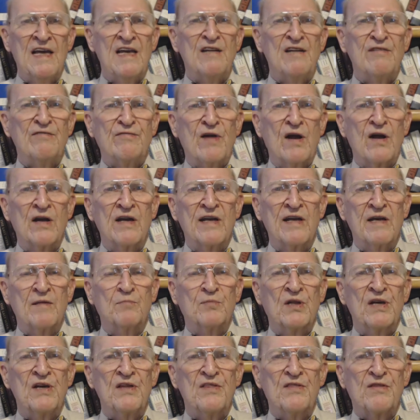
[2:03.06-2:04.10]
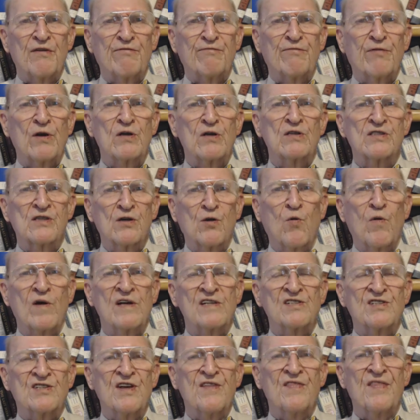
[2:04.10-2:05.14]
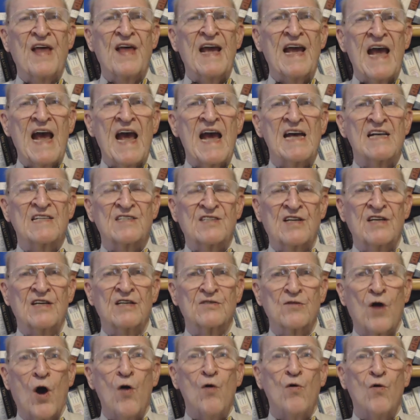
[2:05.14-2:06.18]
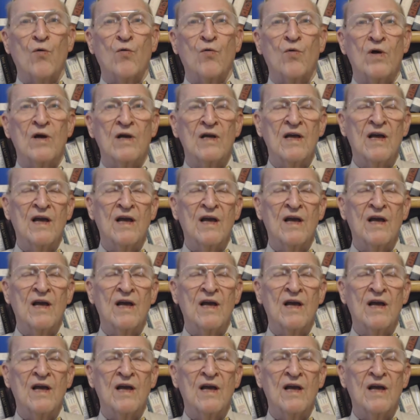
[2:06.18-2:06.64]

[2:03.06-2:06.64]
invariably the first question they ask is, Oh,